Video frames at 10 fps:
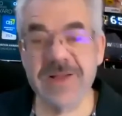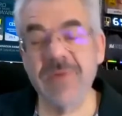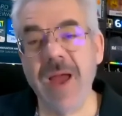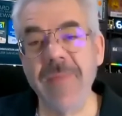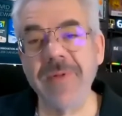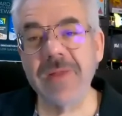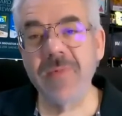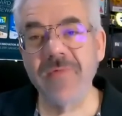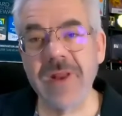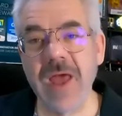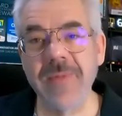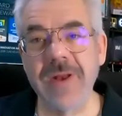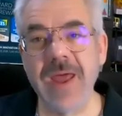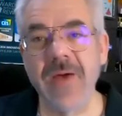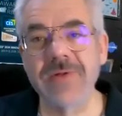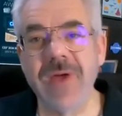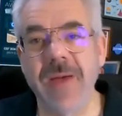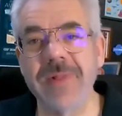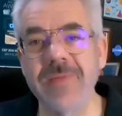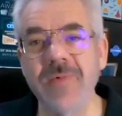still rapidly moving now, but now it's
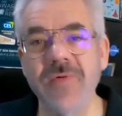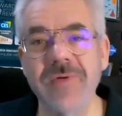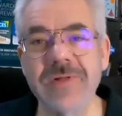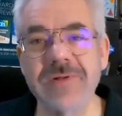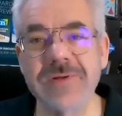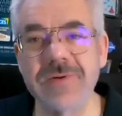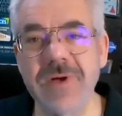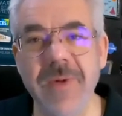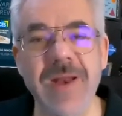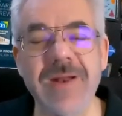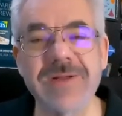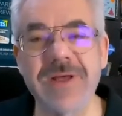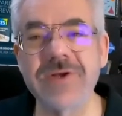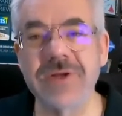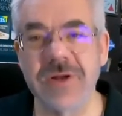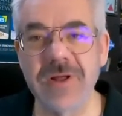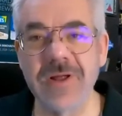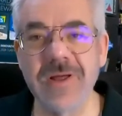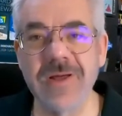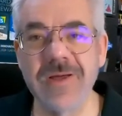rapidly moving to commoditization.
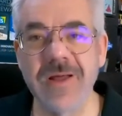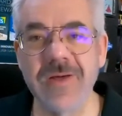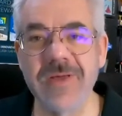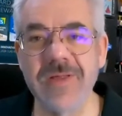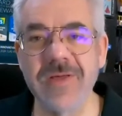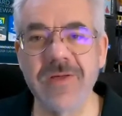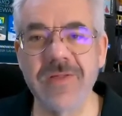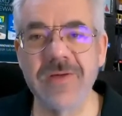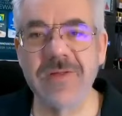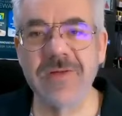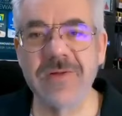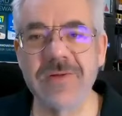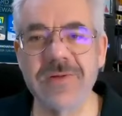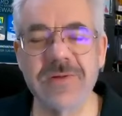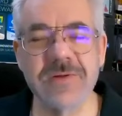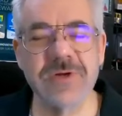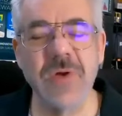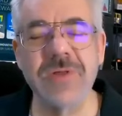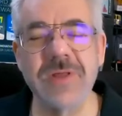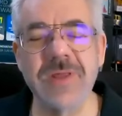You know, the the the the
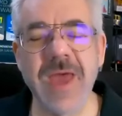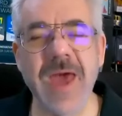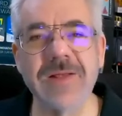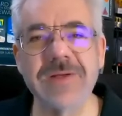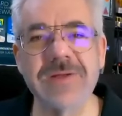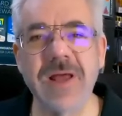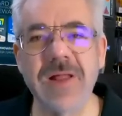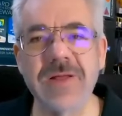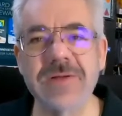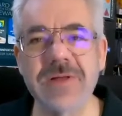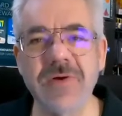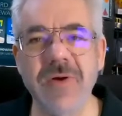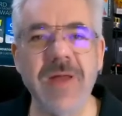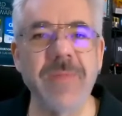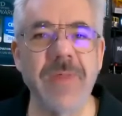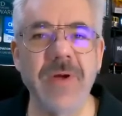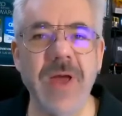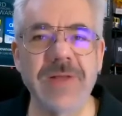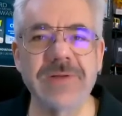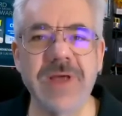joke that the analysts tell is their grandmother
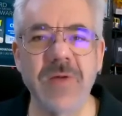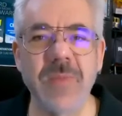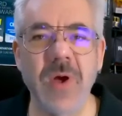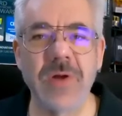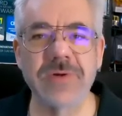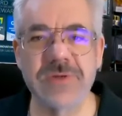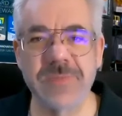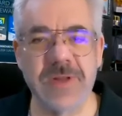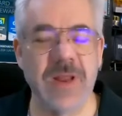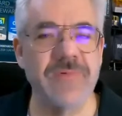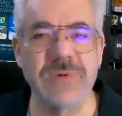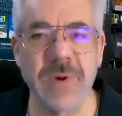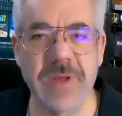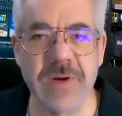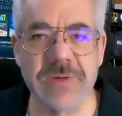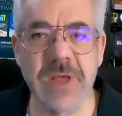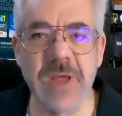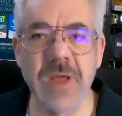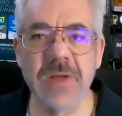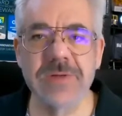has a sound bar and she's been dead for 20 years.
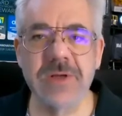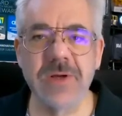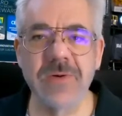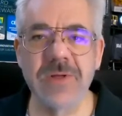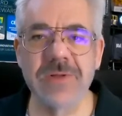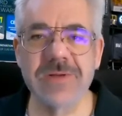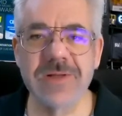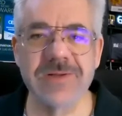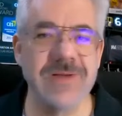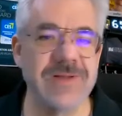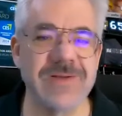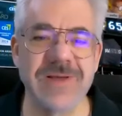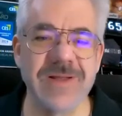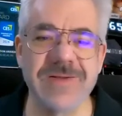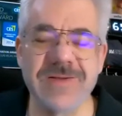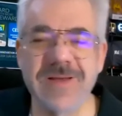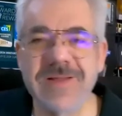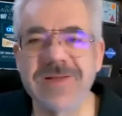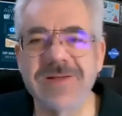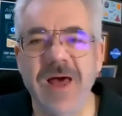So it's it's it's it's
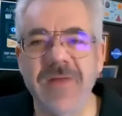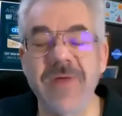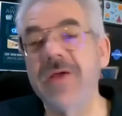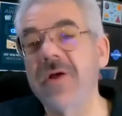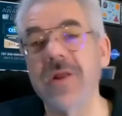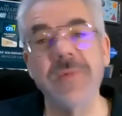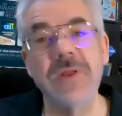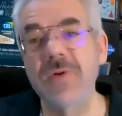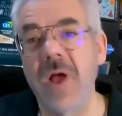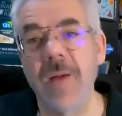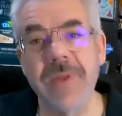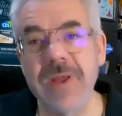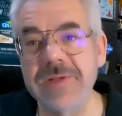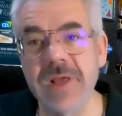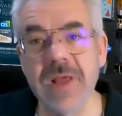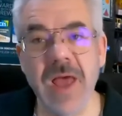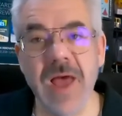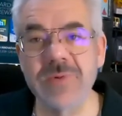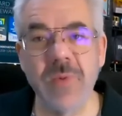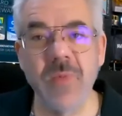it, there's a lot of and there are going to be new companies
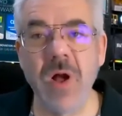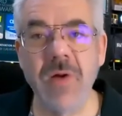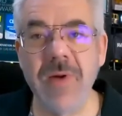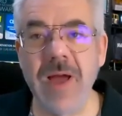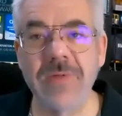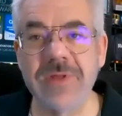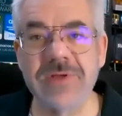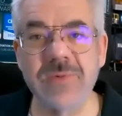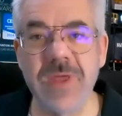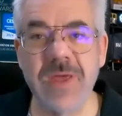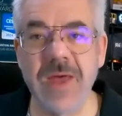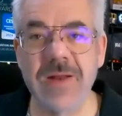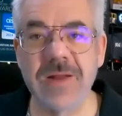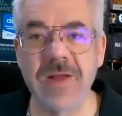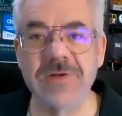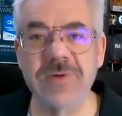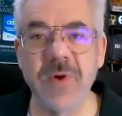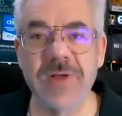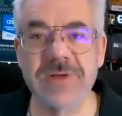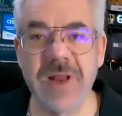as we walk around this week at uh,
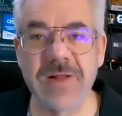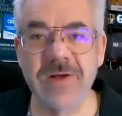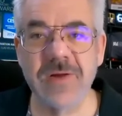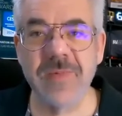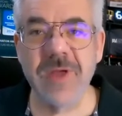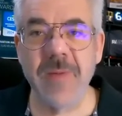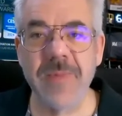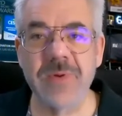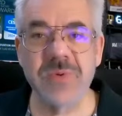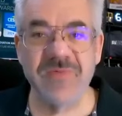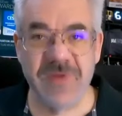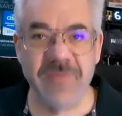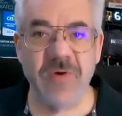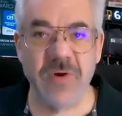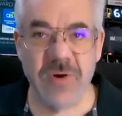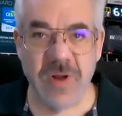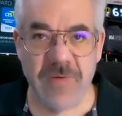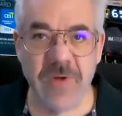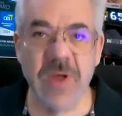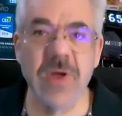Enterprise Connect. There are going to be companies we've never heard
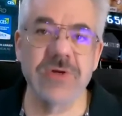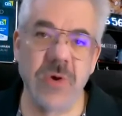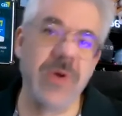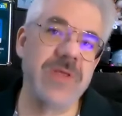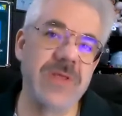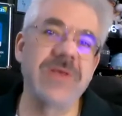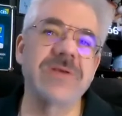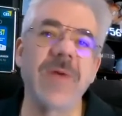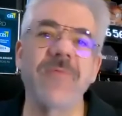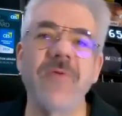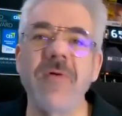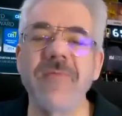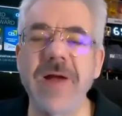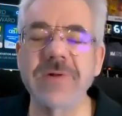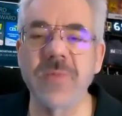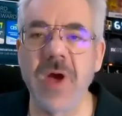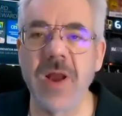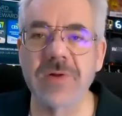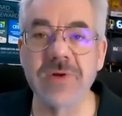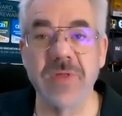of showing these same form factor
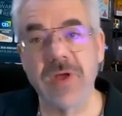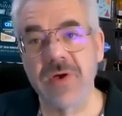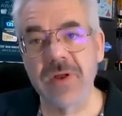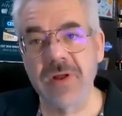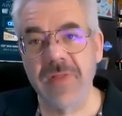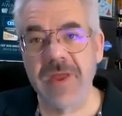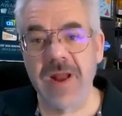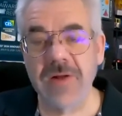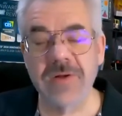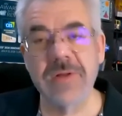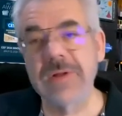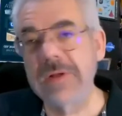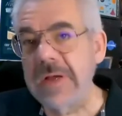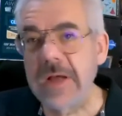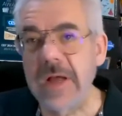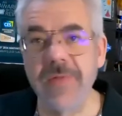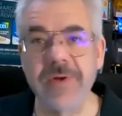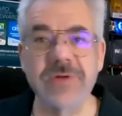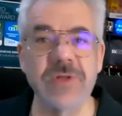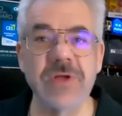products. Are they good? Are they not good?
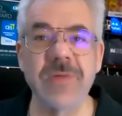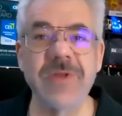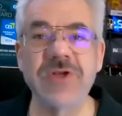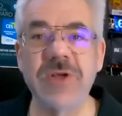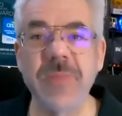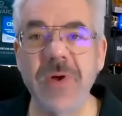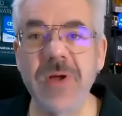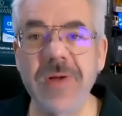They're certainly going to be cheaper.